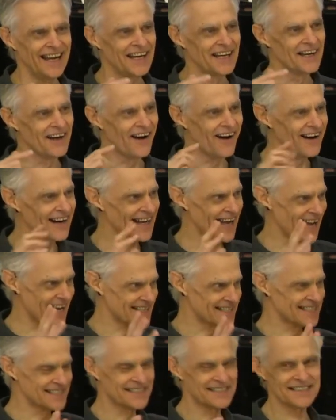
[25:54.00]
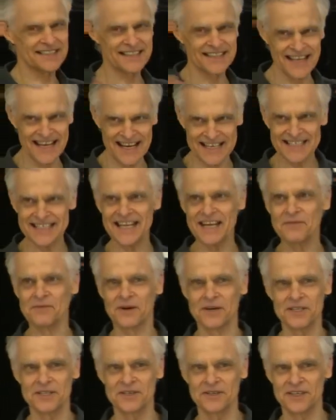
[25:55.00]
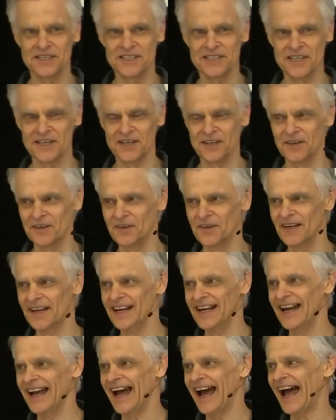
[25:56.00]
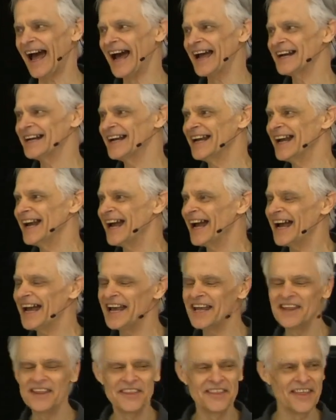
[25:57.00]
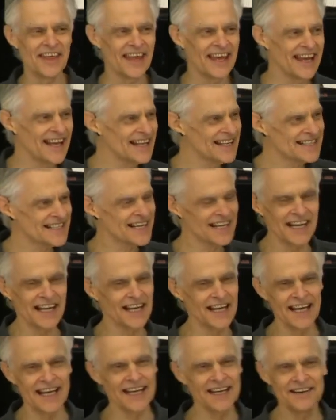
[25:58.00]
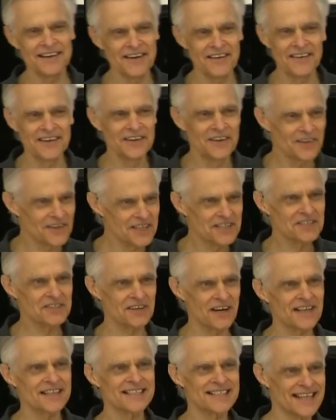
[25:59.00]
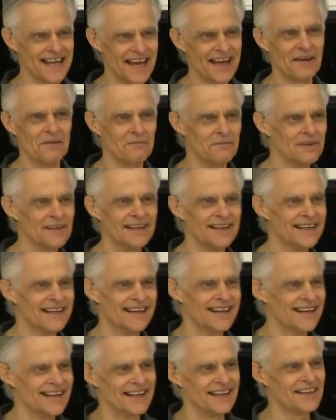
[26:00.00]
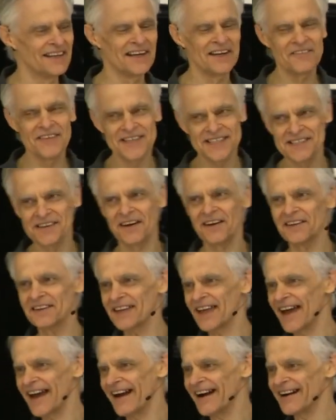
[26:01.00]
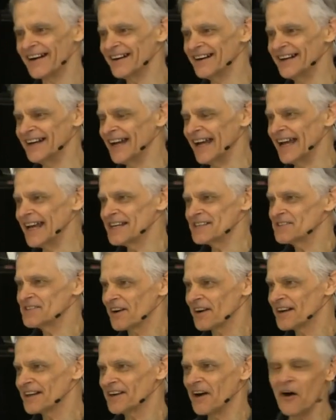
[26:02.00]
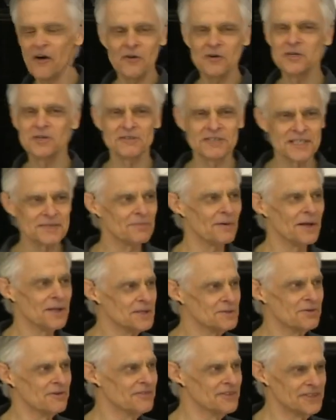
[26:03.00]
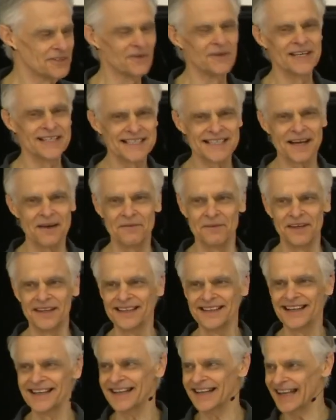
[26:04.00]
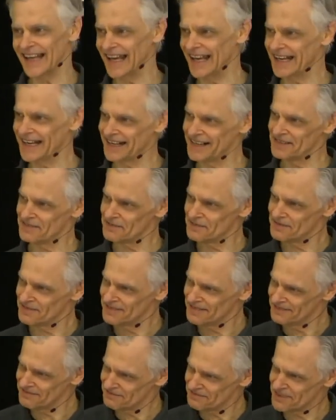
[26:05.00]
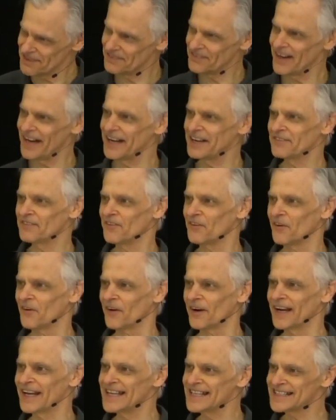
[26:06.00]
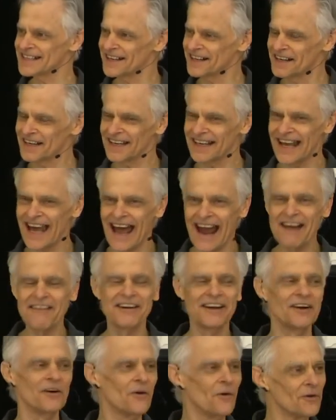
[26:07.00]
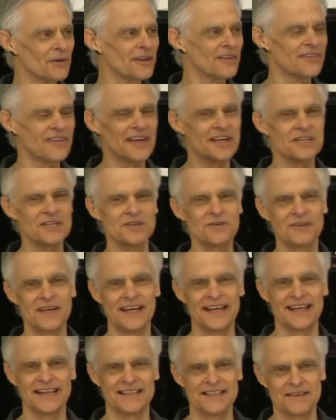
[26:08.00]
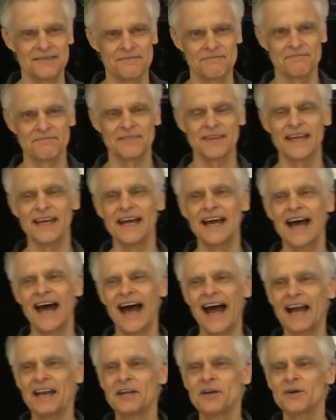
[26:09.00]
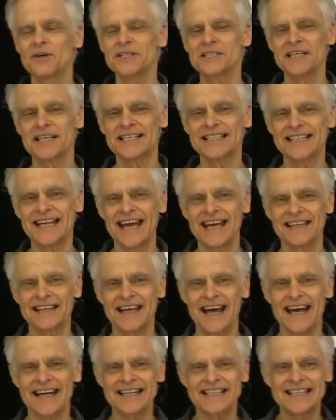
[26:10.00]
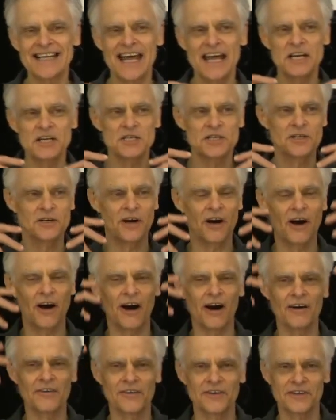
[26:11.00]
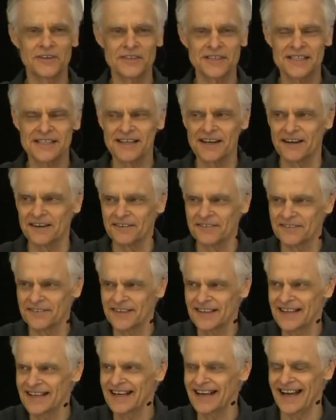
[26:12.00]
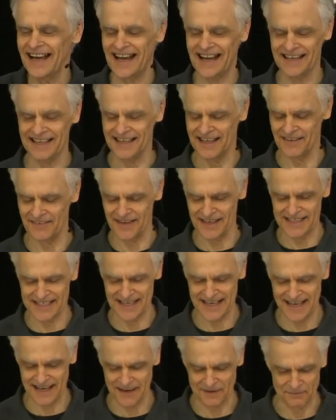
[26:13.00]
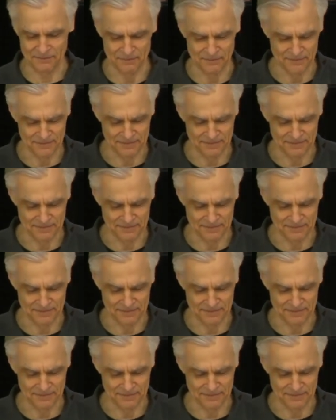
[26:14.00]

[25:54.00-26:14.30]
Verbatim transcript: God has things He wants you to do, and He's, you know, you can trust Him that if it's not there, He's going to hold you responsible for doing something that He didn't provide for. He's going to carry all the things you need. And you can just take that tension off yourself and give it to Him.